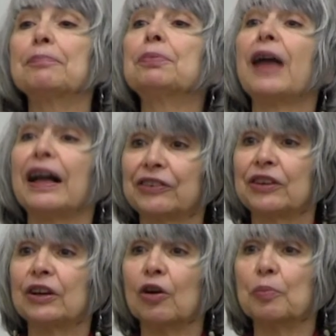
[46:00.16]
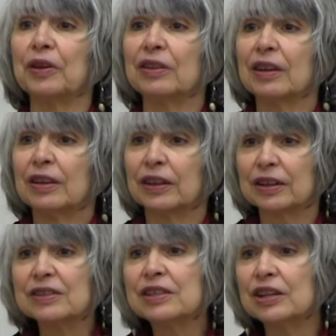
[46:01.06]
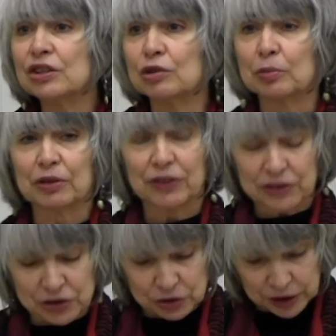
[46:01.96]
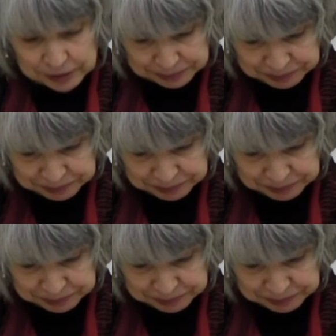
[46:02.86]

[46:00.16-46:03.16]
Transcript: blasting open the continuum of history.